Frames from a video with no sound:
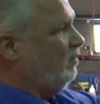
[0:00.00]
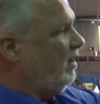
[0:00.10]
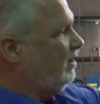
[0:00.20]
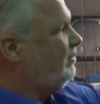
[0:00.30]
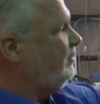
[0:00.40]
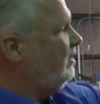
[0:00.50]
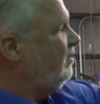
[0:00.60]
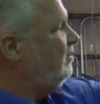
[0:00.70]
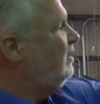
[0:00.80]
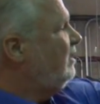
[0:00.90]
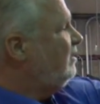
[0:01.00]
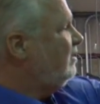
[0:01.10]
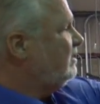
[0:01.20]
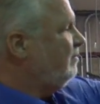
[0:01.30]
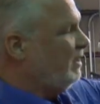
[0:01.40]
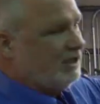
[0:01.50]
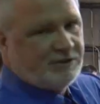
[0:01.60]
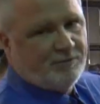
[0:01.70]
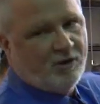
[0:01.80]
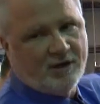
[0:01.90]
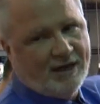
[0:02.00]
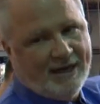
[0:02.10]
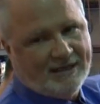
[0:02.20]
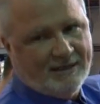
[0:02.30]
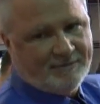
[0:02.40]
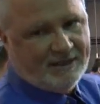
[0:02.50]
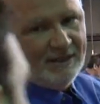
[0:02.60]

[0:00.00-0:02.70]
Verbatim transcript: walk through, there's a bunch more lined up to